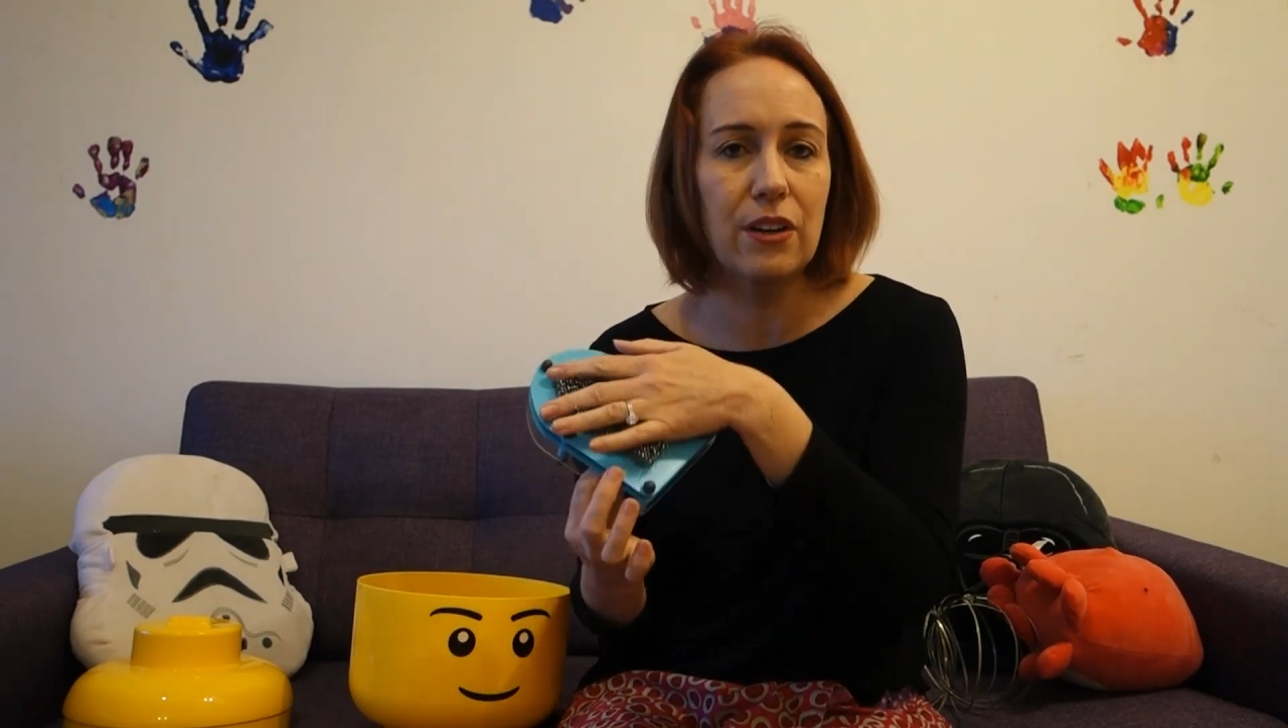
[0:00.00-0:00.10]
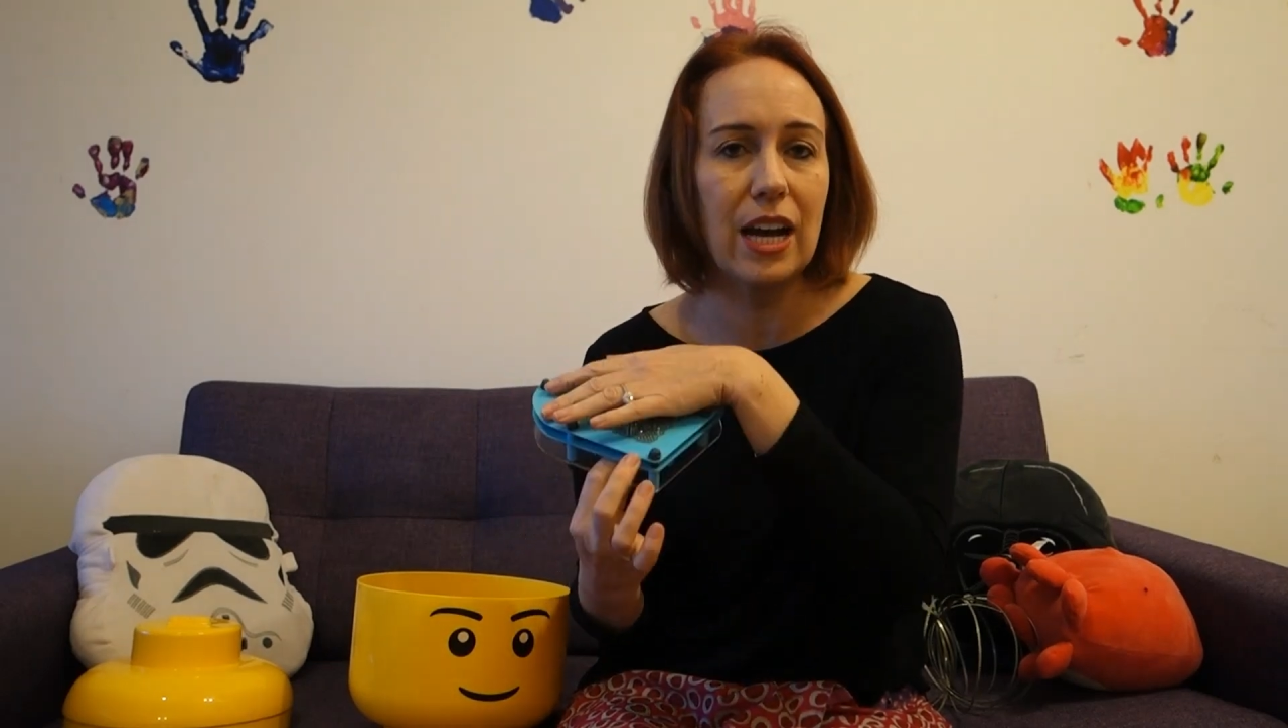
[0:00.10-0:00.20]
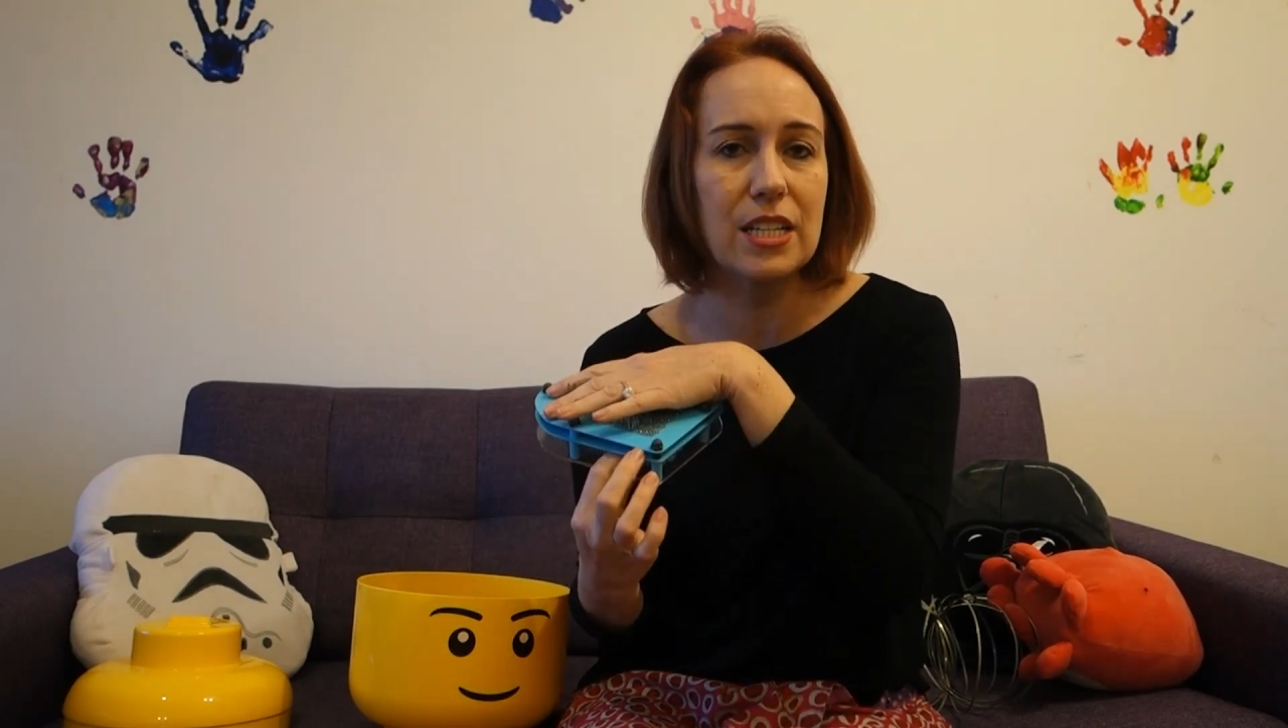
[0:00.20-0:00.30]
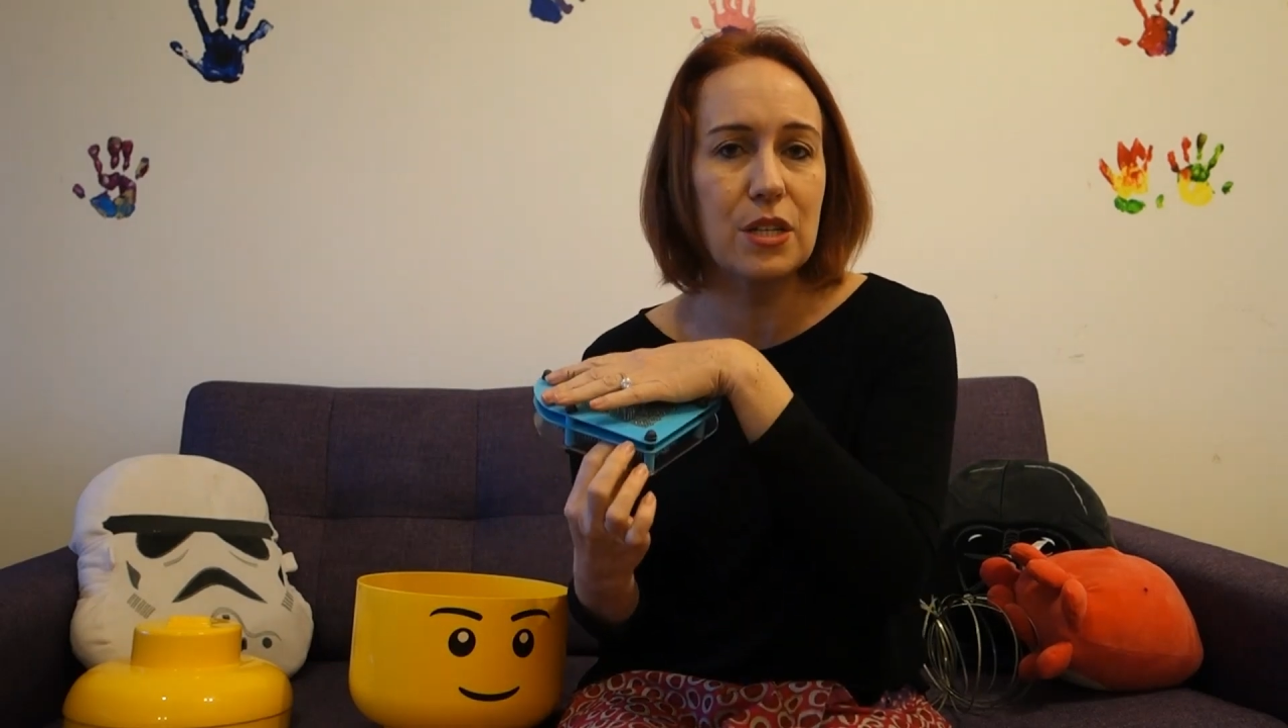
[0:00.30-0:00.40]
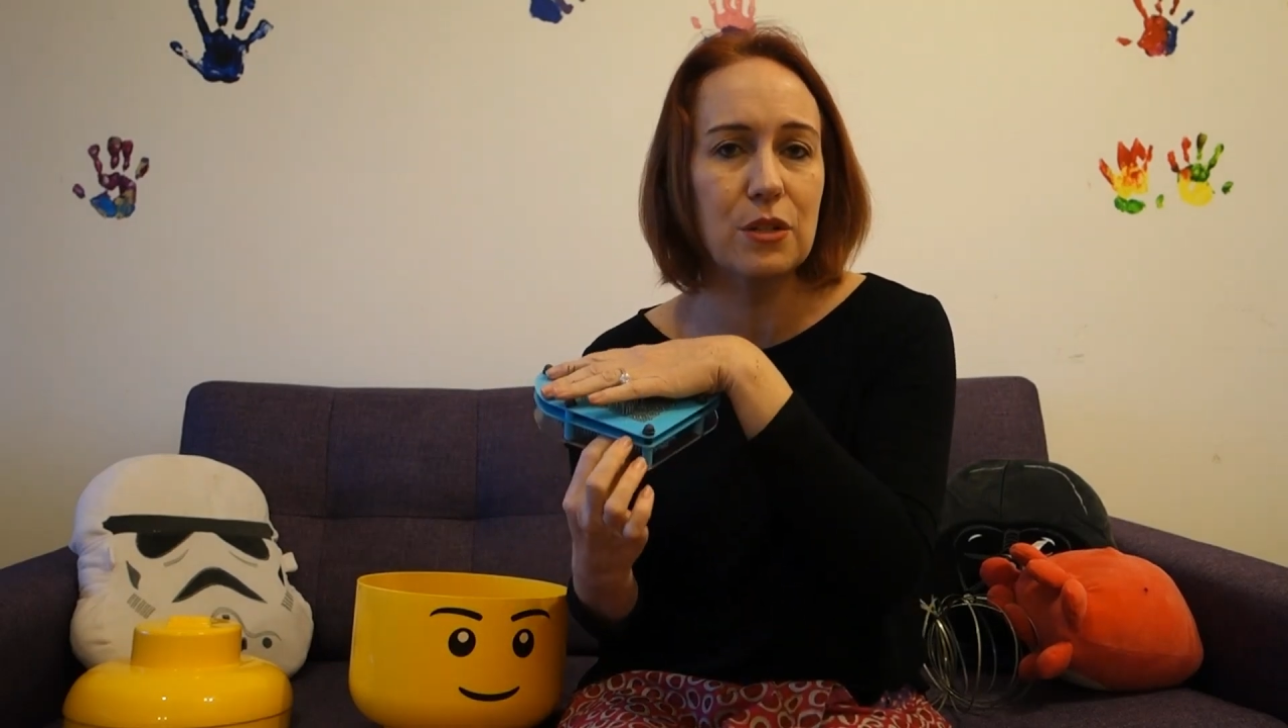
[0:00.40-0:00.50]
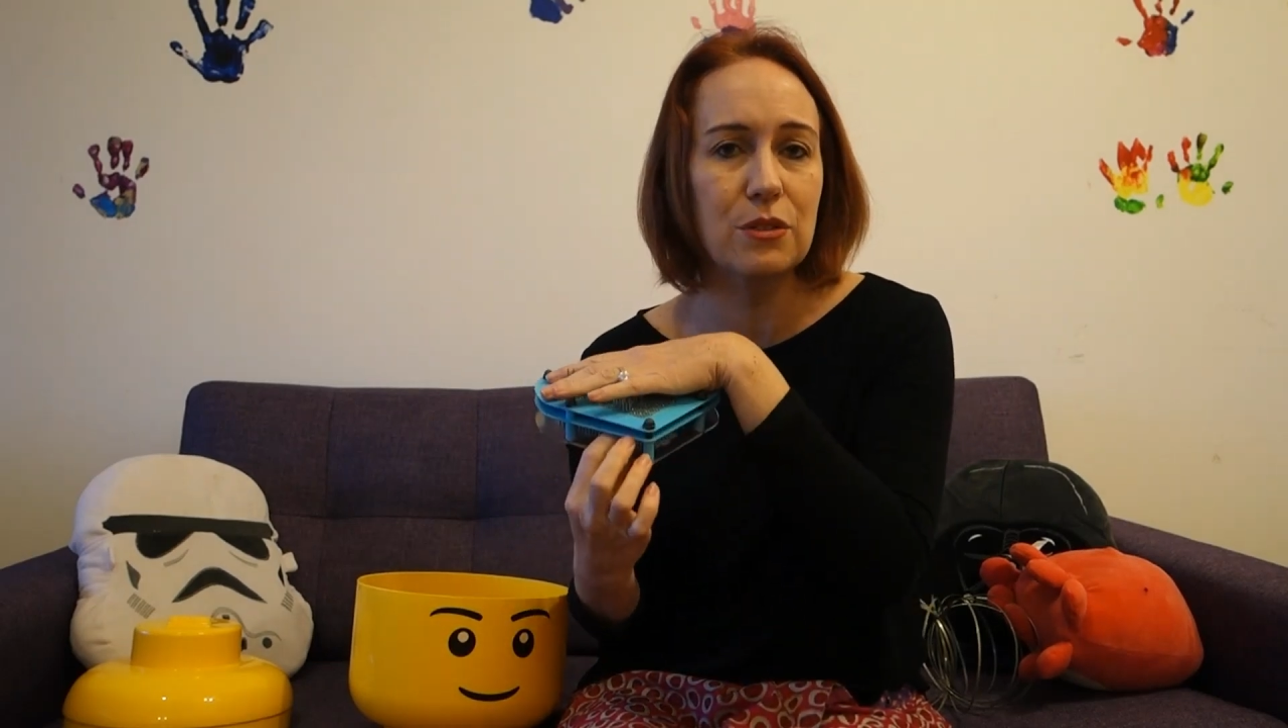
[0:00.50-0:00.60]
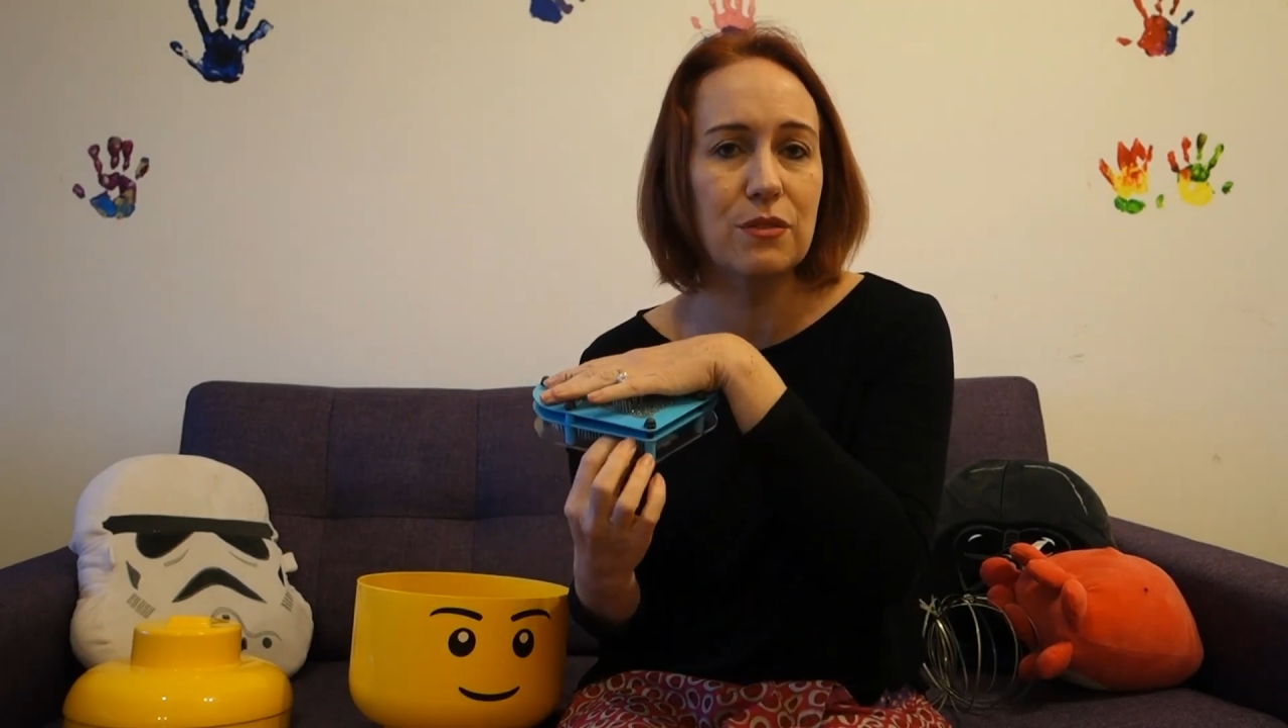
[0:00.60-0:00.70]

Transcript: tool